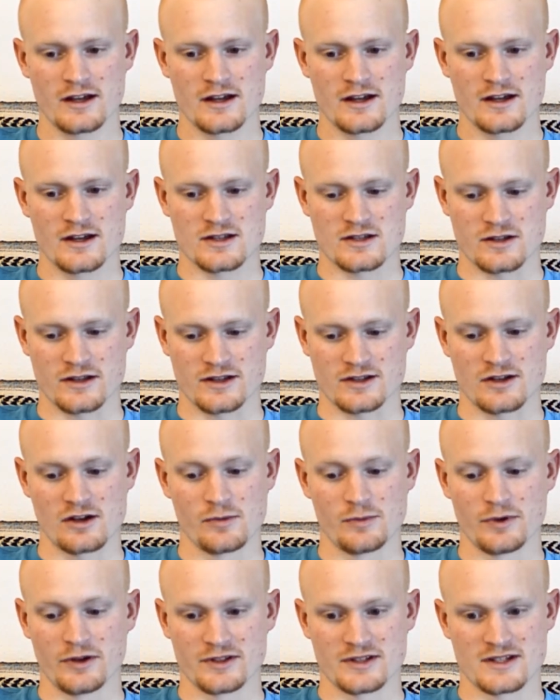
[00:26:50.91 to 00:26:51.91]
So that's
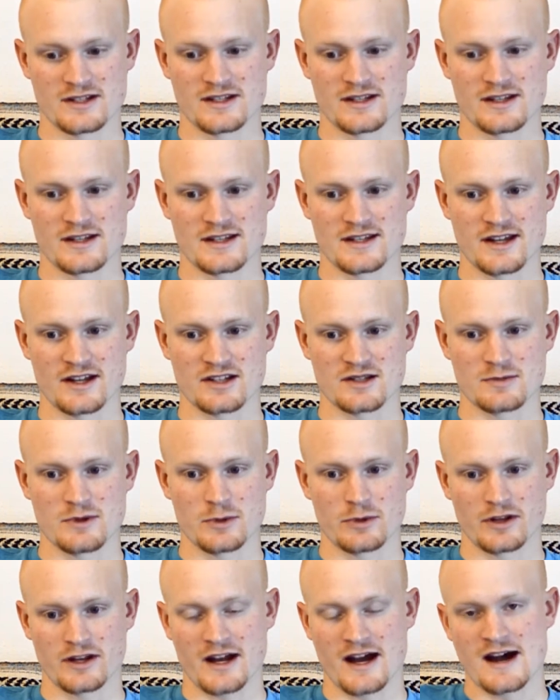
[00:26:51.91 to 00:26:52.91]
all built into the cell to be
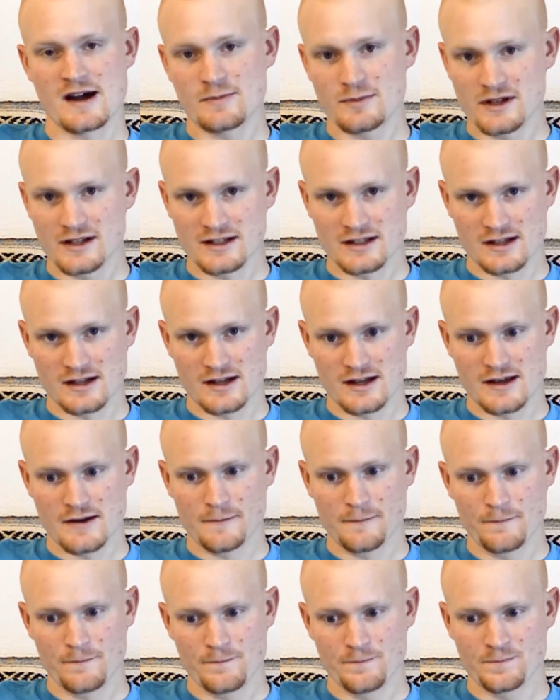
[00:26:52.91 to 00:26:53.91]
able to copy DNA,